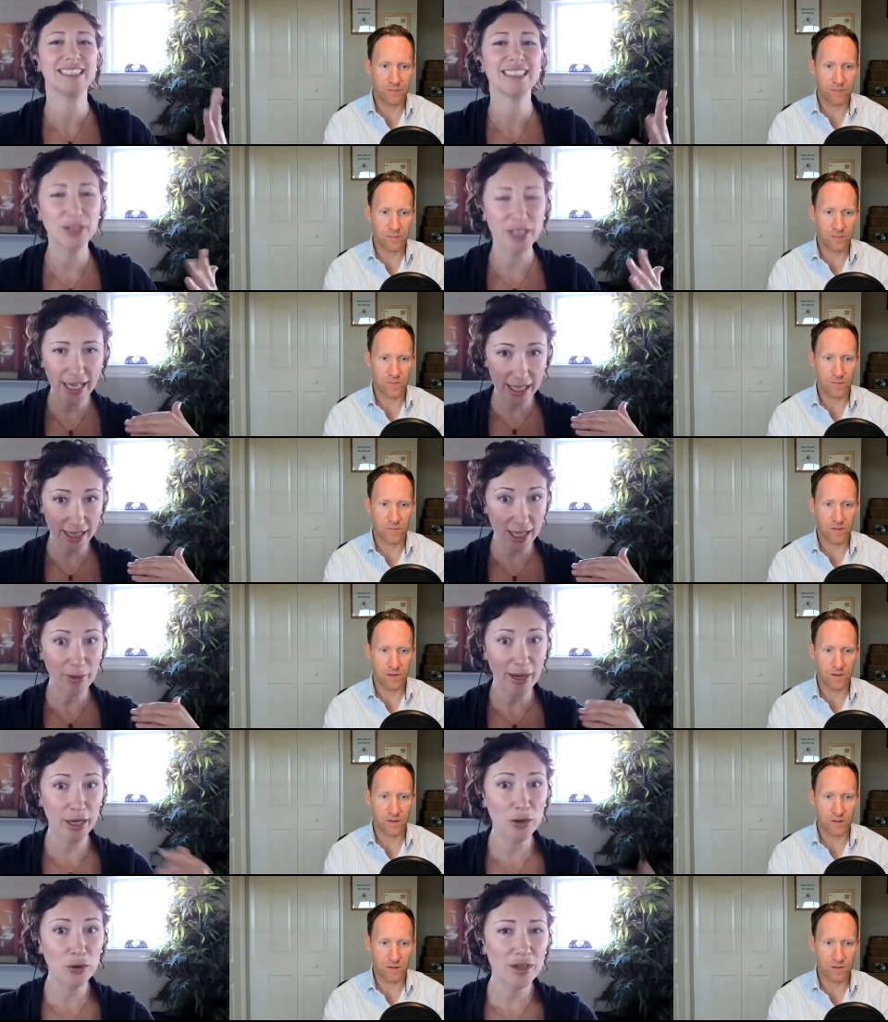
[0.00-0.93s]
Speaker 1: or can they
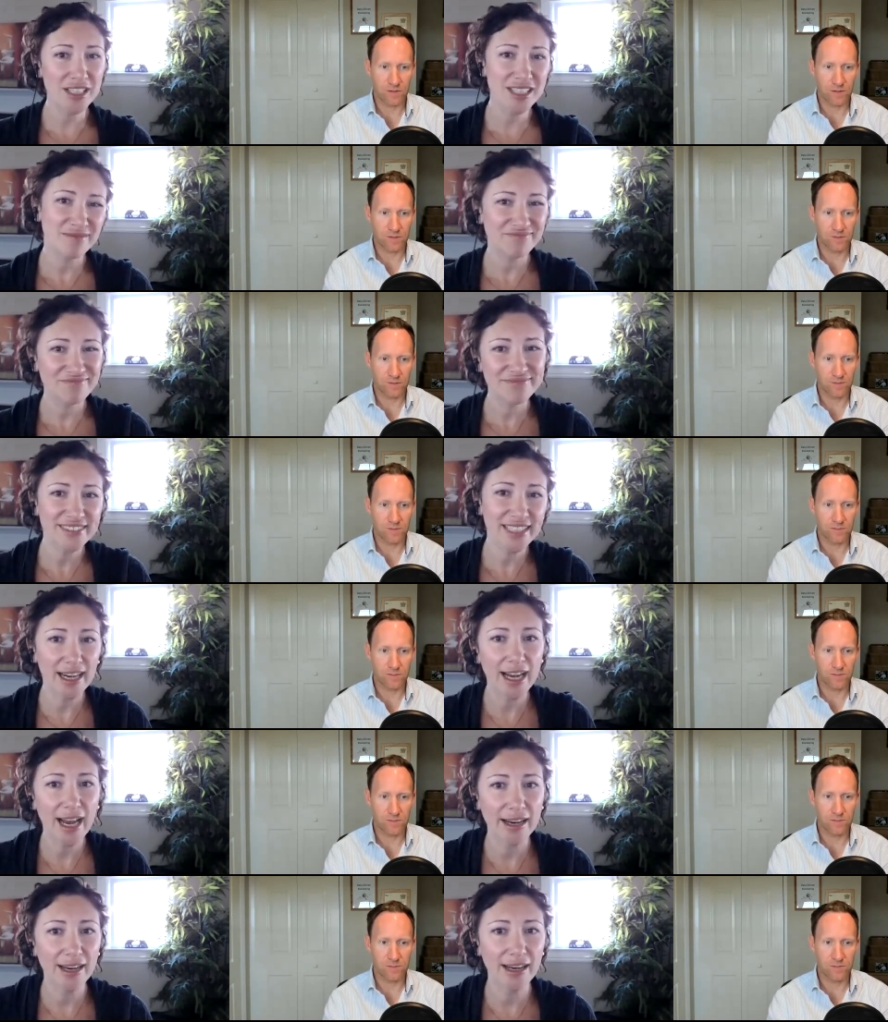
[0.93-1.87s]
buy a course?
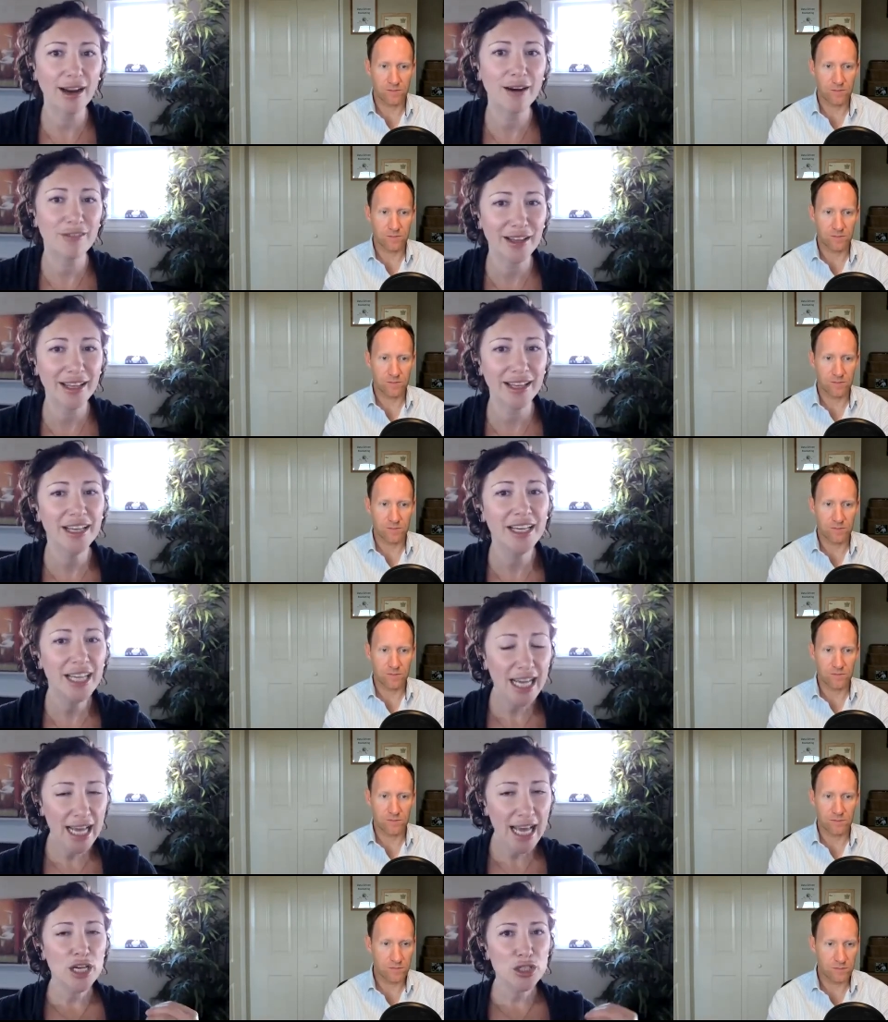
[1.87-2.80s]
Yeah, kind of not really.
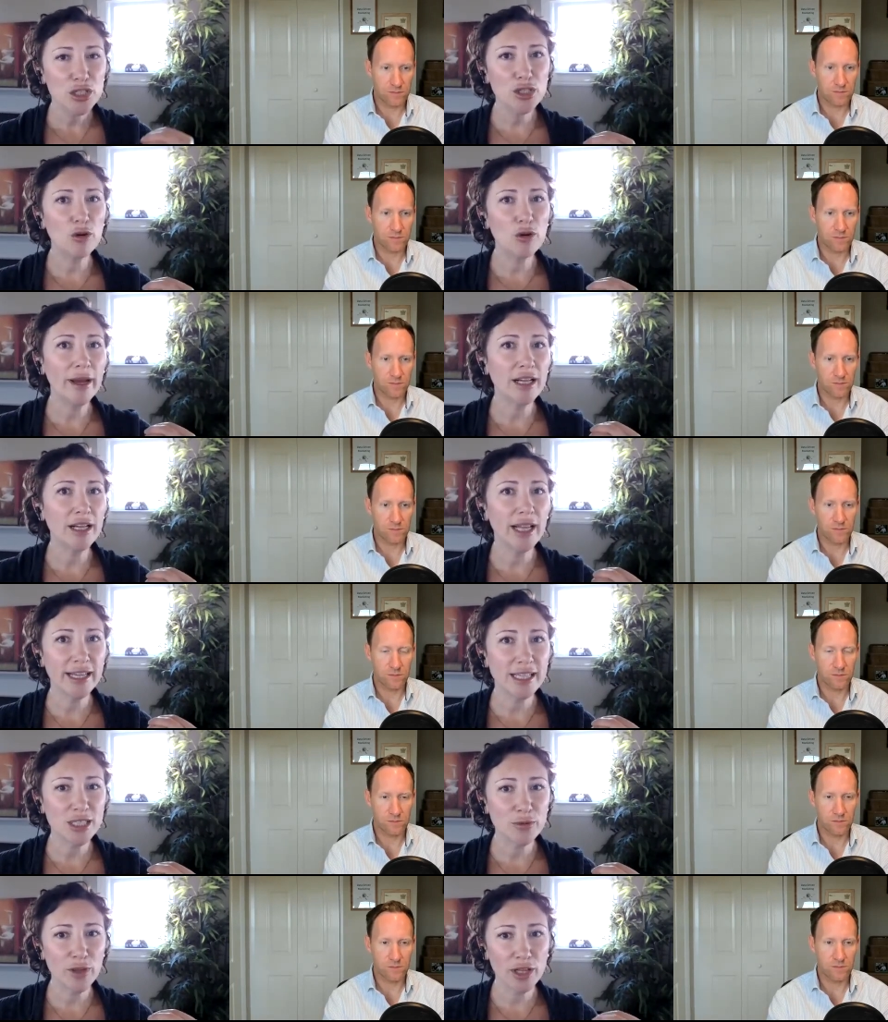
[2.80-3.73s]
So my
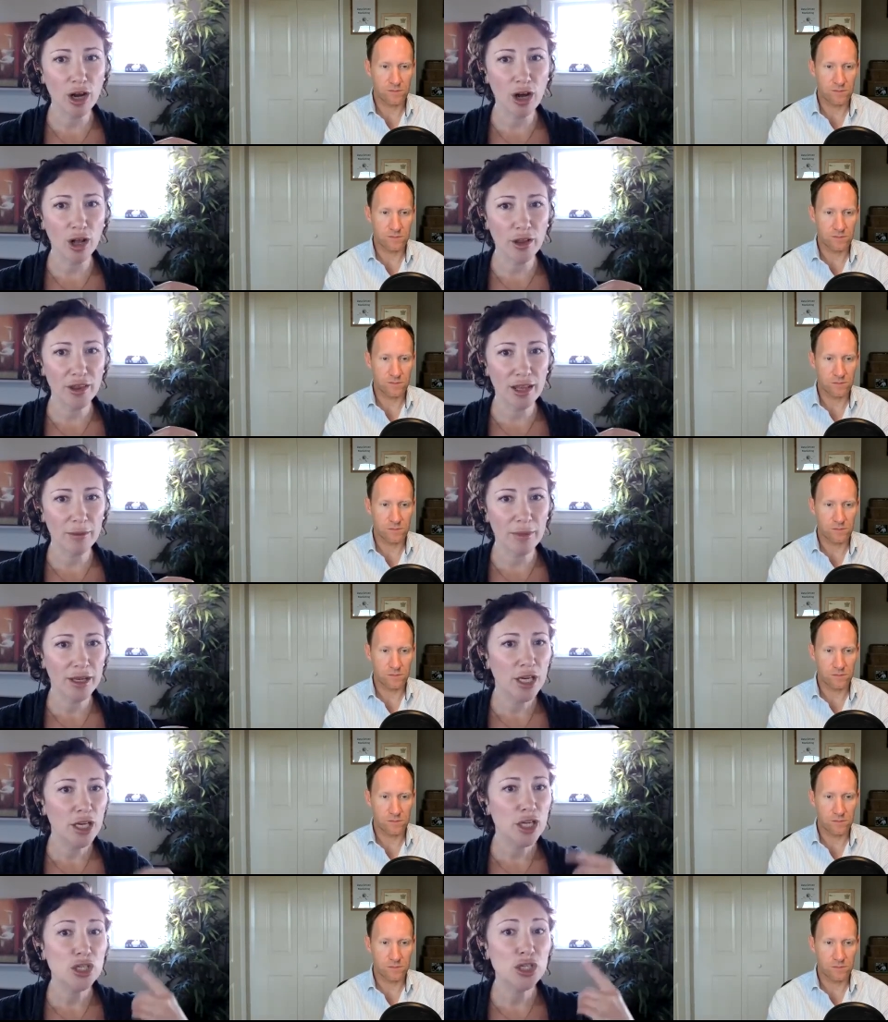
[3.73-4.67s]
clients will call them
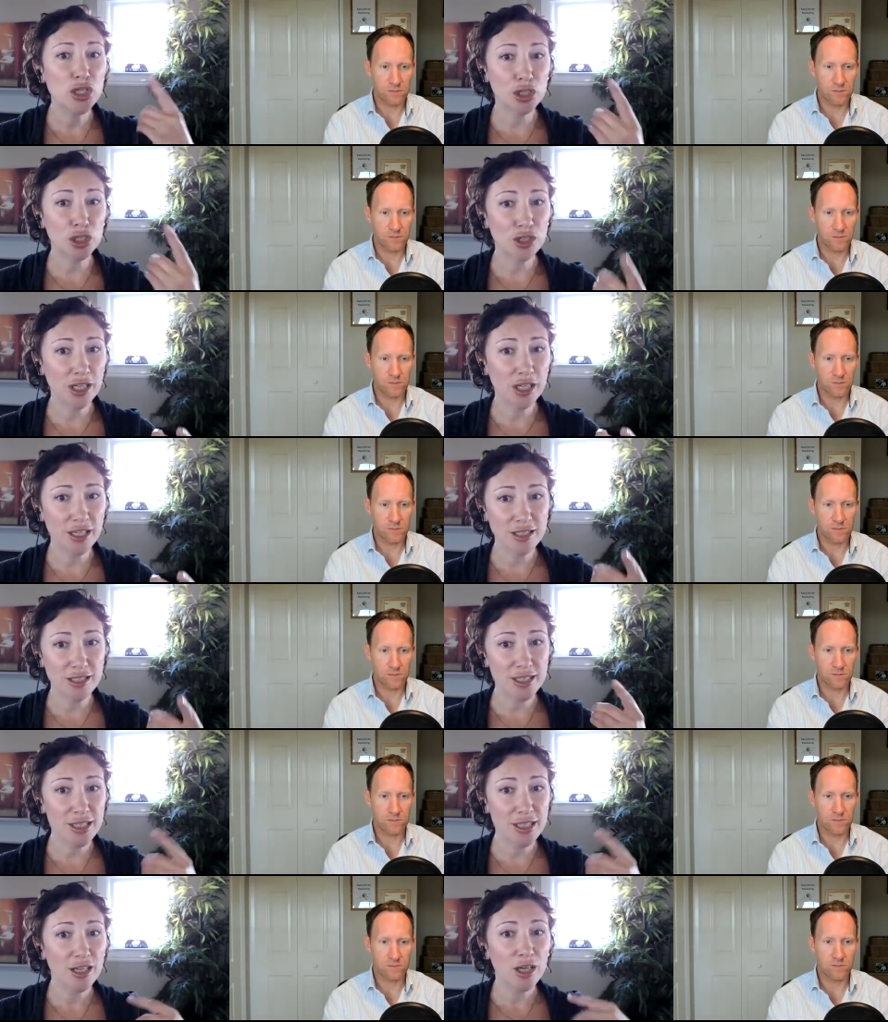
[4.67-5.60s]

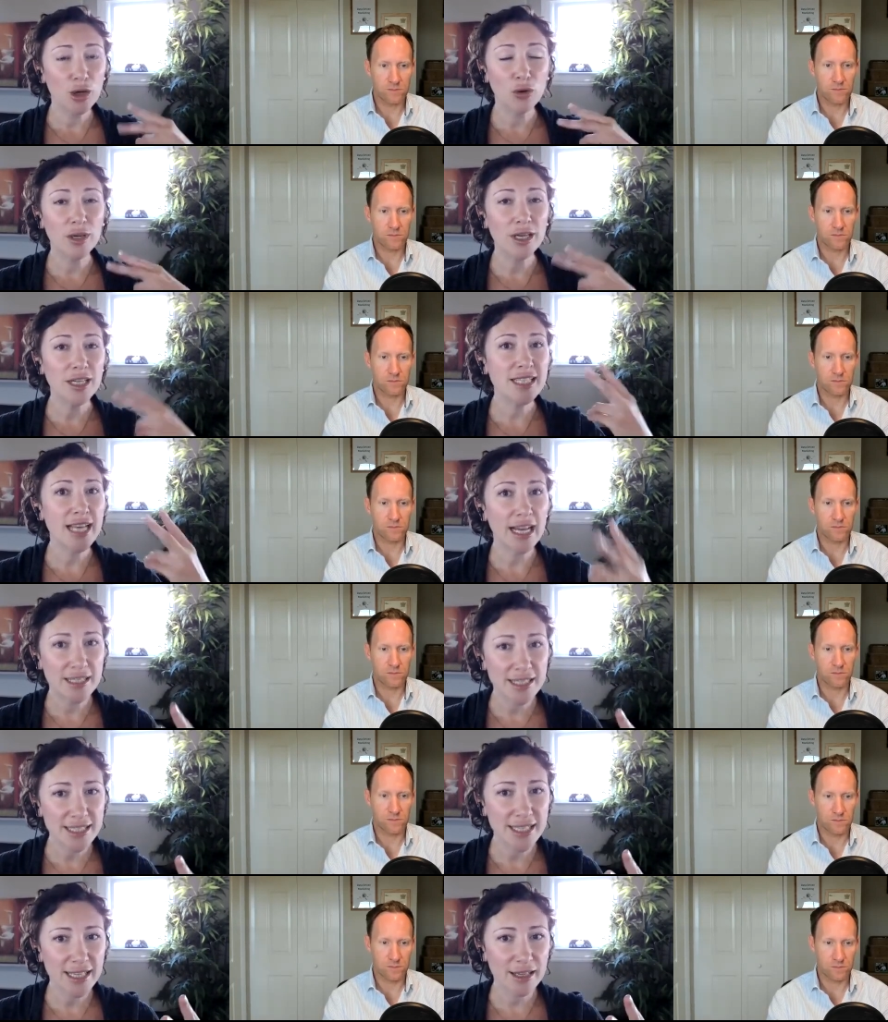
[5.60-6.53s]
journeys or
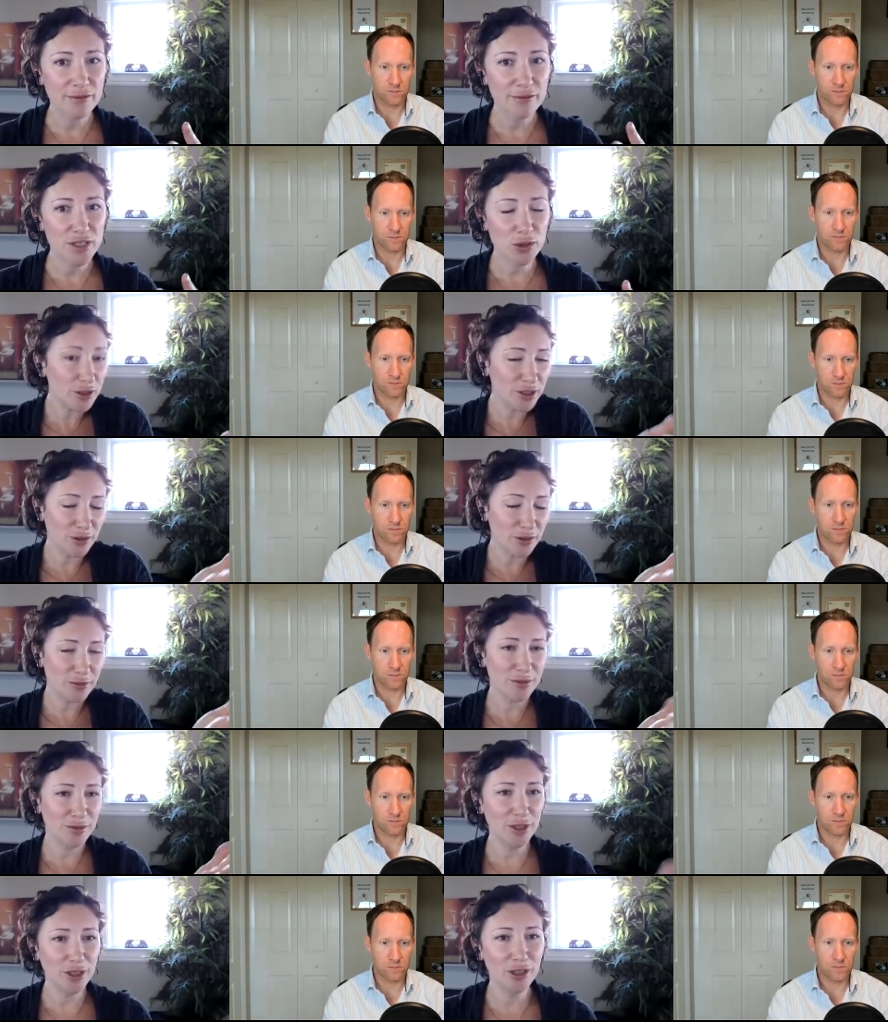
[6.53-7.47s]
intensives. You know,
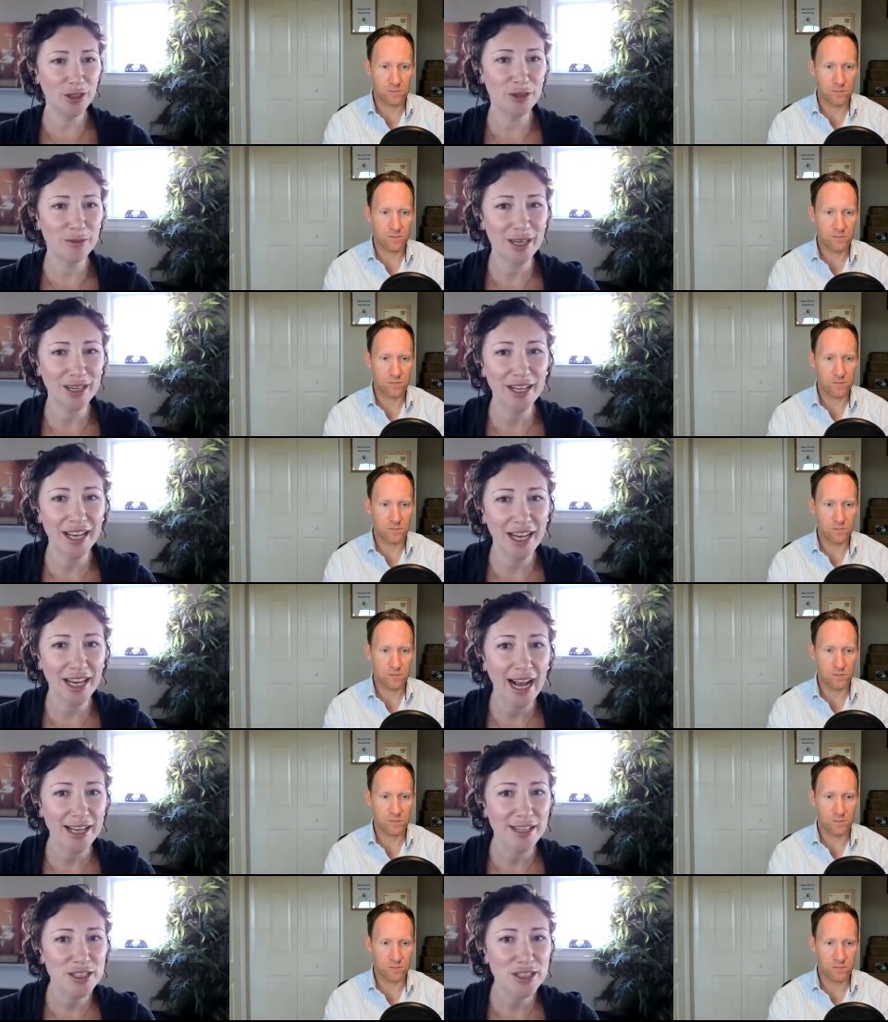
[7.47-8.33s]
you're a marketing guy.